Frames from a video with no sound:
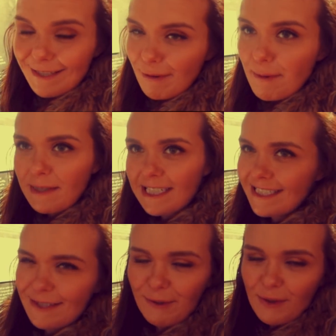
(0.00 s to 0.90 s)
syrup
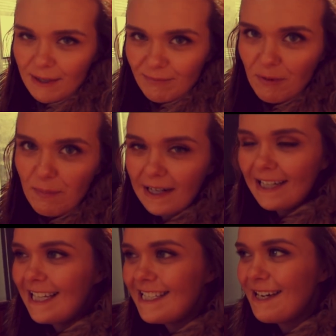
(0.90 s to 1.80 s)
because it's all themed for
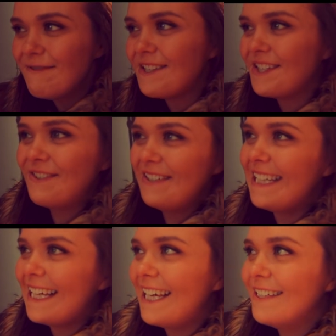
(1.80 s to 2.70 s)
Pancake Day, which is
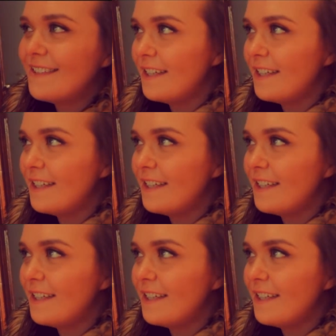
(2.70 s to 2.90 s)
really cute.